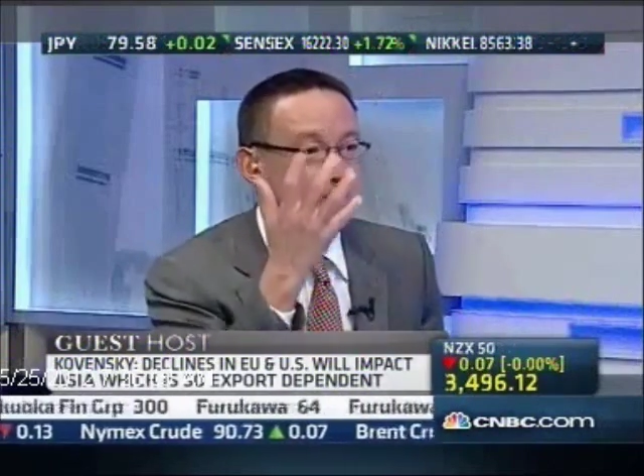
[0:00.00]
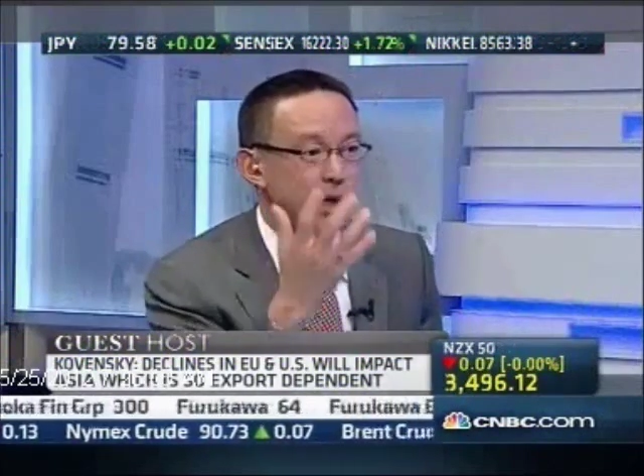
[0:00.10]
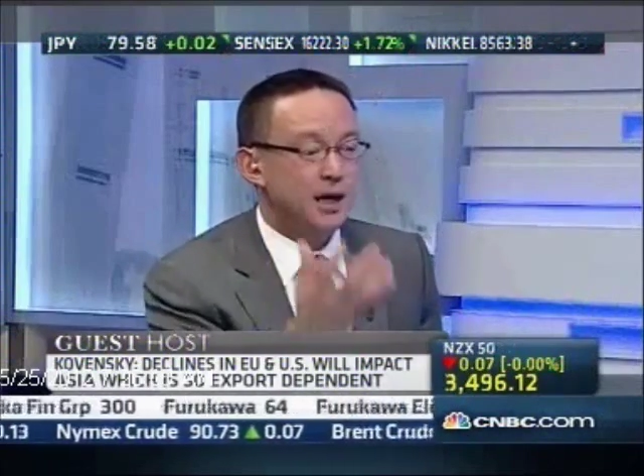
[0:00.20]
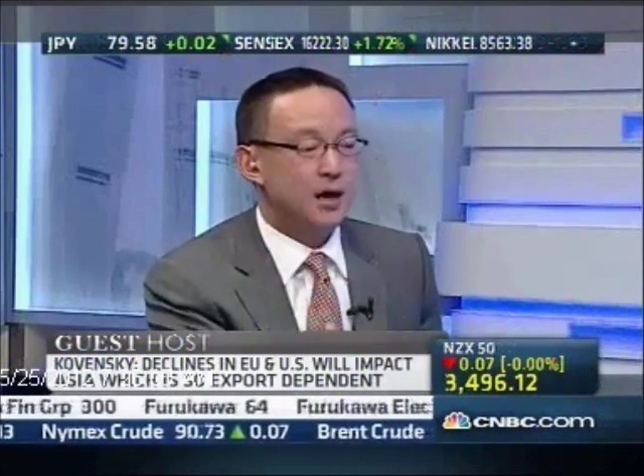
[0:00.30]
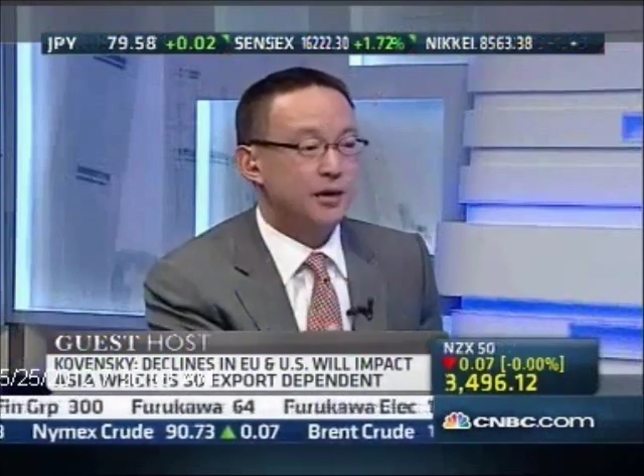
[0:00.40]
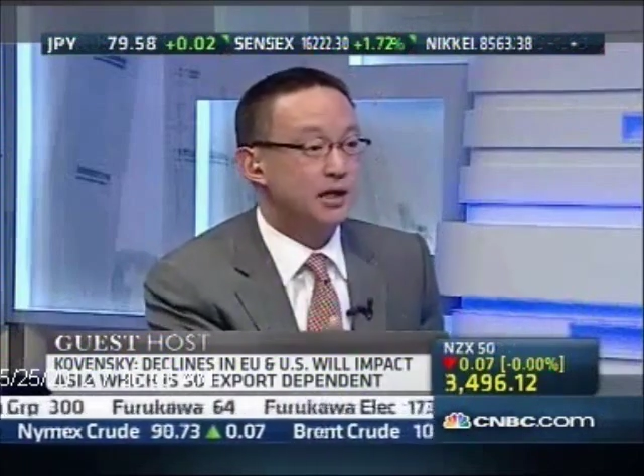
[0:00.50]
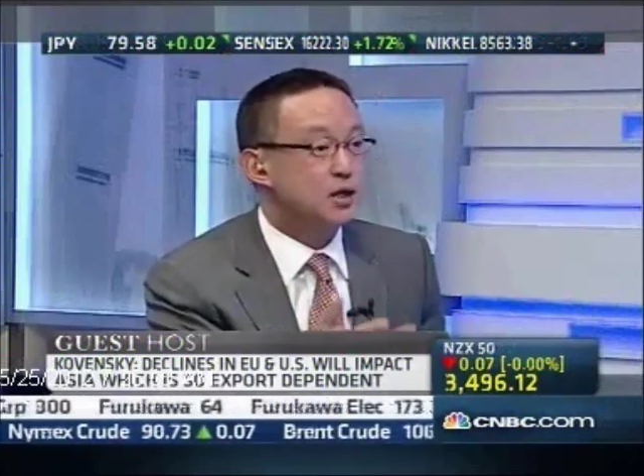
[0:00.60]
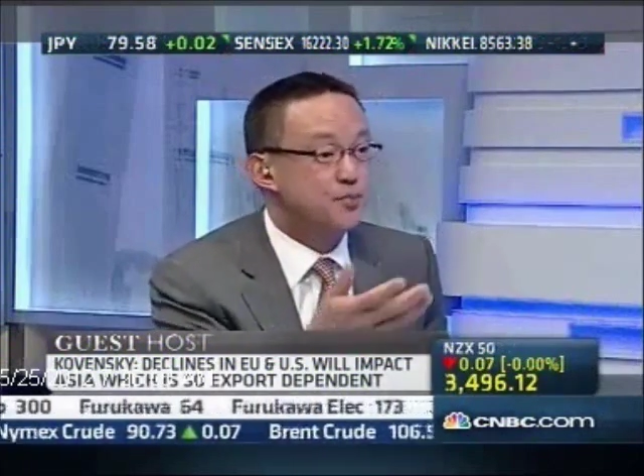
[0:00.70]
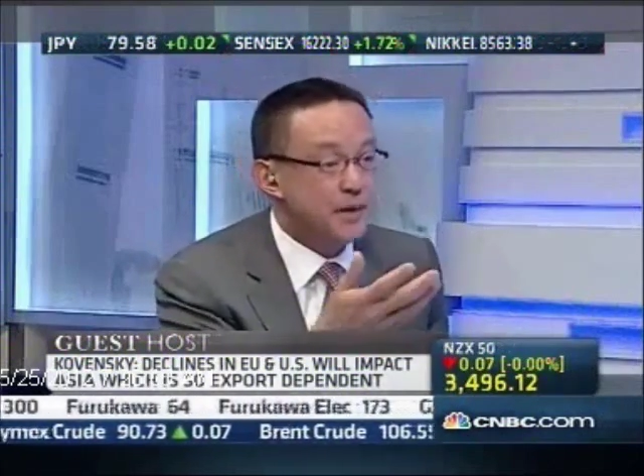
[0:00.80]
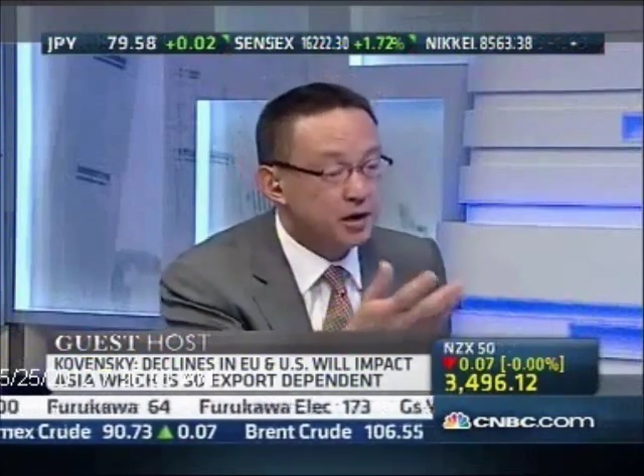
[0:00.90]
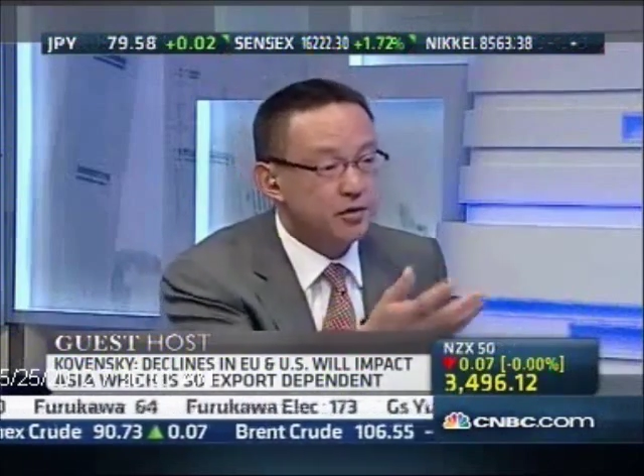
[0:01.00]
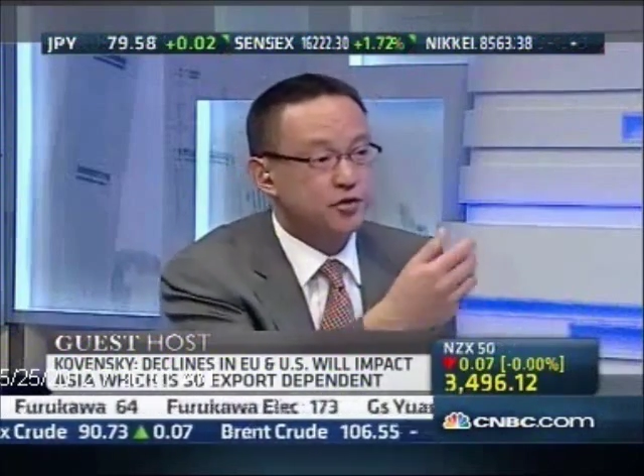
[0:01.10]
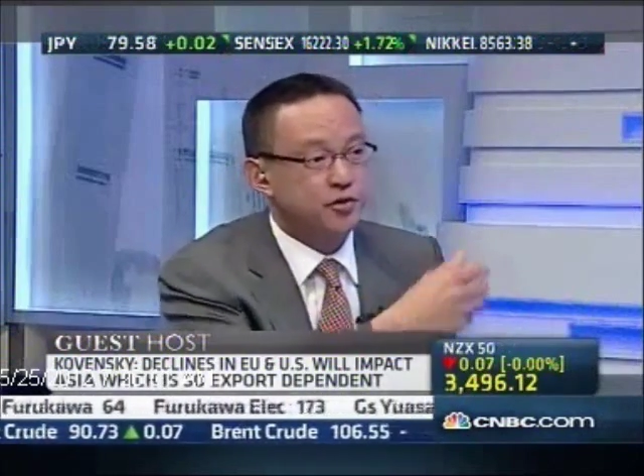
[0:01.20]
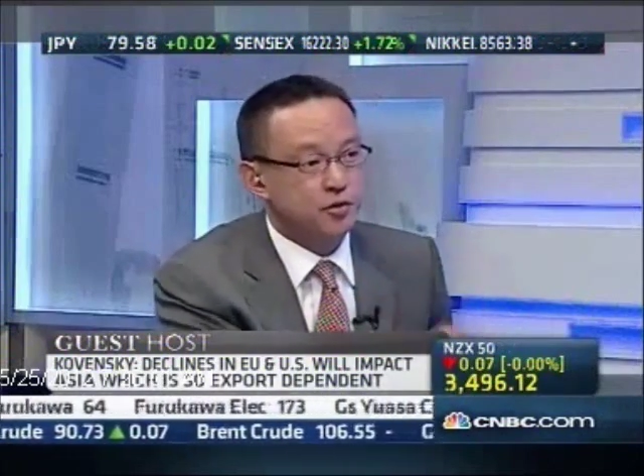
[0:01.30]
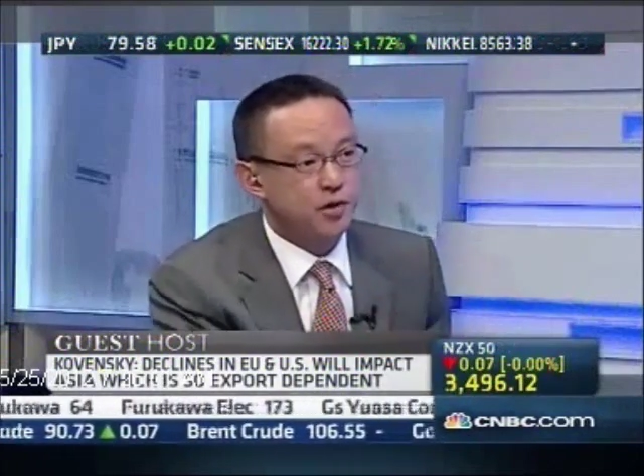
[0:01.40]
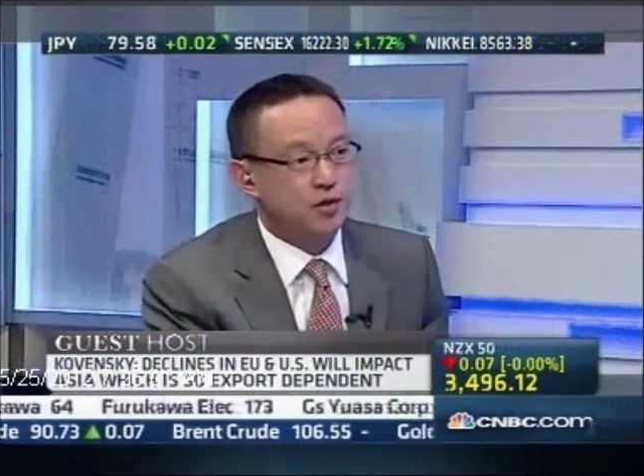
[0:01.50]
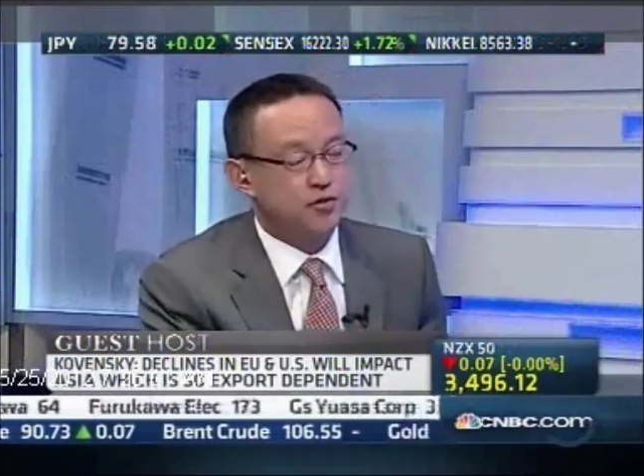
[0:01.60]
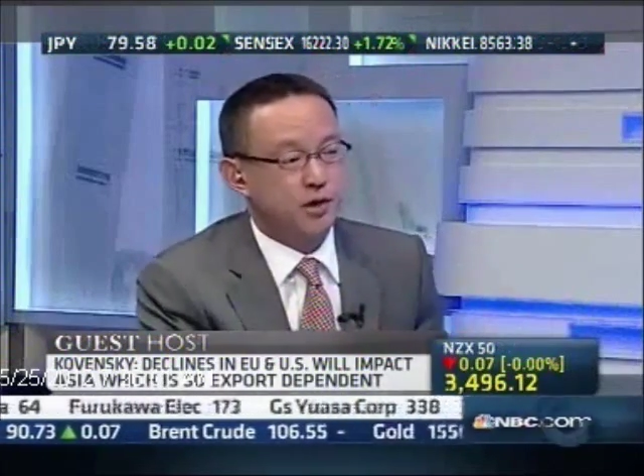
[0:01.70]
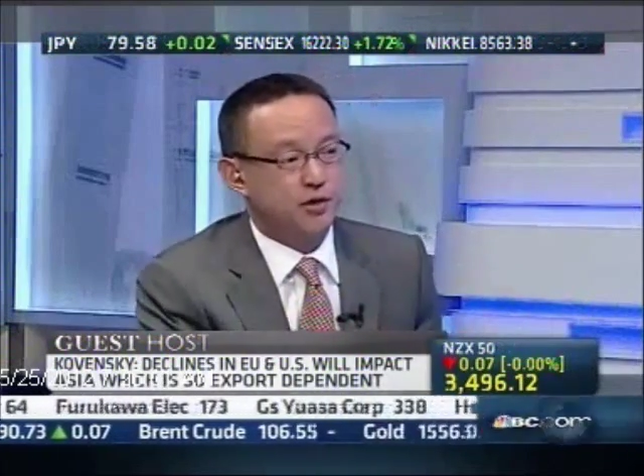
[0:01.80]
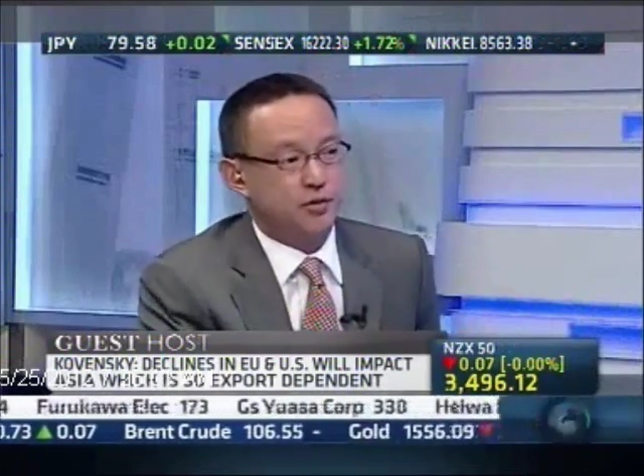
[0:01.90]
payout, and it's better than 2-year
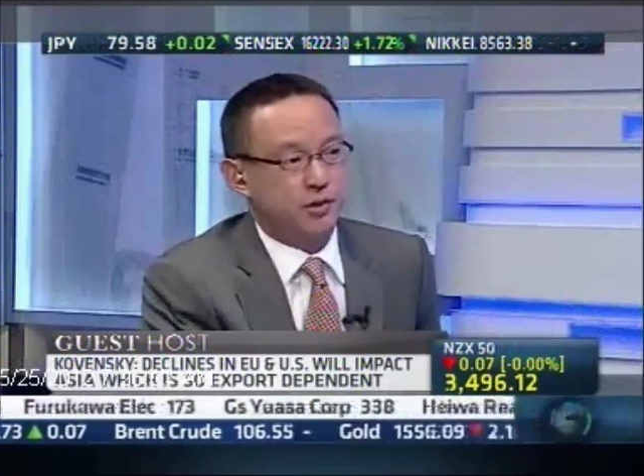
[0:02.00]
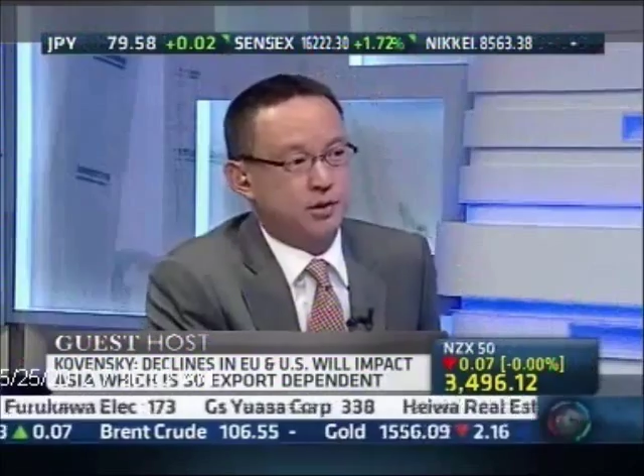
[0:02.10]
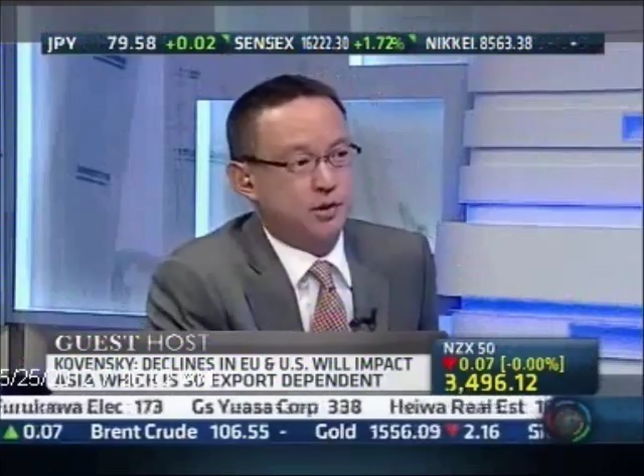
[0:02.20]
treasuries.